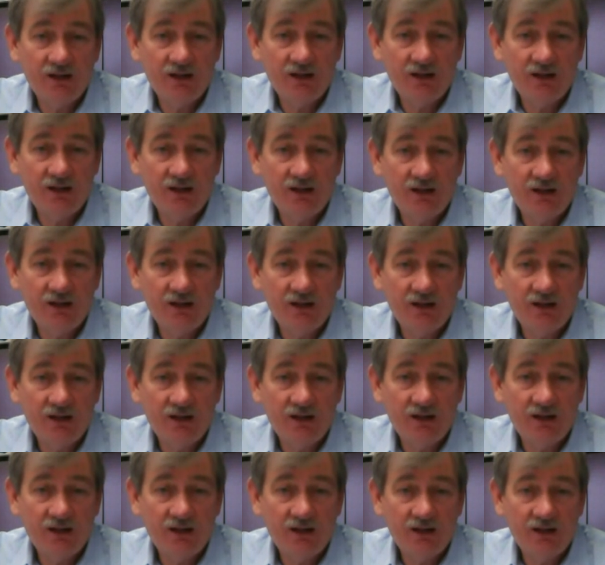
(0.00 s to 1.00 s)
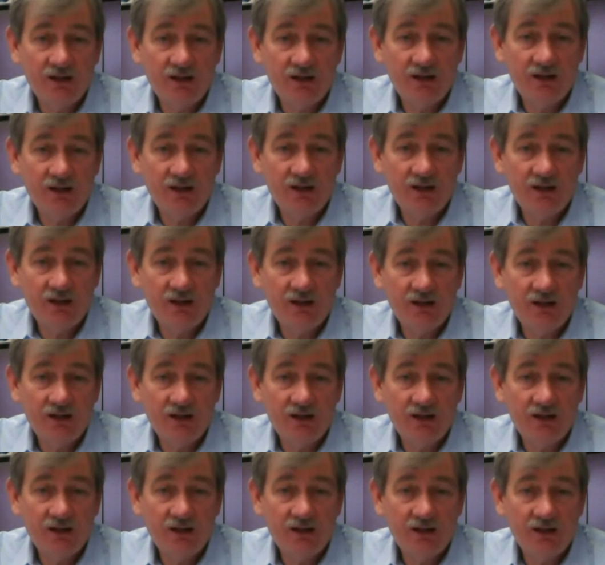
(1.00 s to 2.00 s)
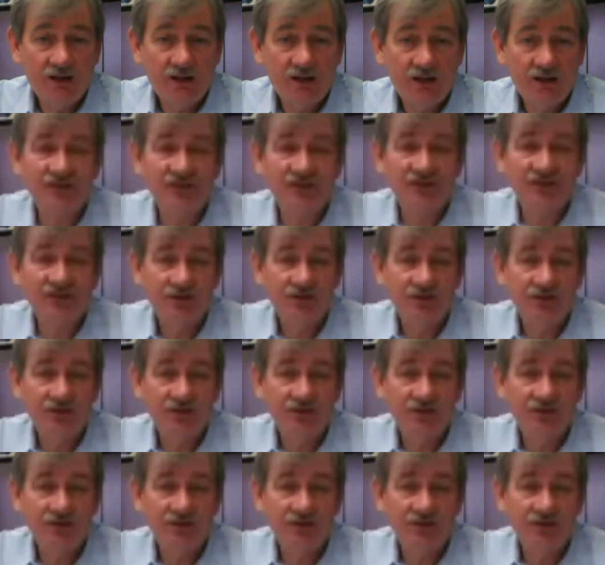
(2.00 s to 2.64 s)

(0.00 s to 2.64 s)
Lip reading: You have to be prepared to invest.